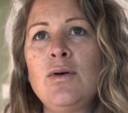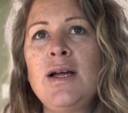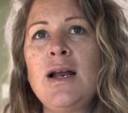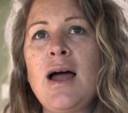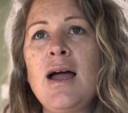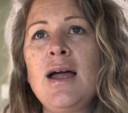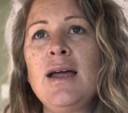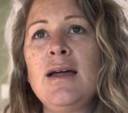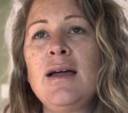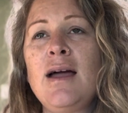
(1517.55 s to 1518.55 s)
And
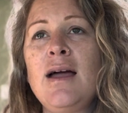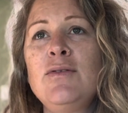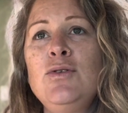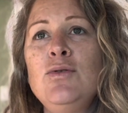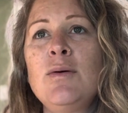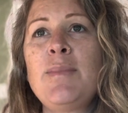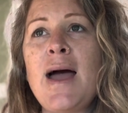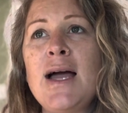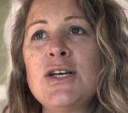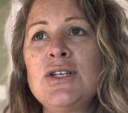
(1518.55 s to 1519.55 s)
I have a new
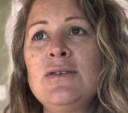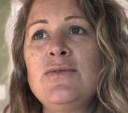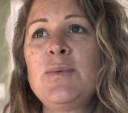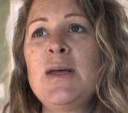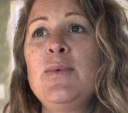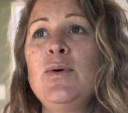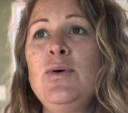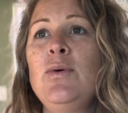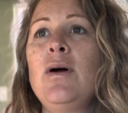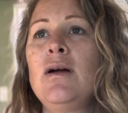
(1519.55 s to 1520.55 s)
compassion for people
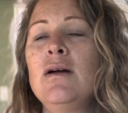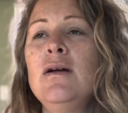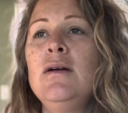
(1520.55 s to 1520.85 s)
who are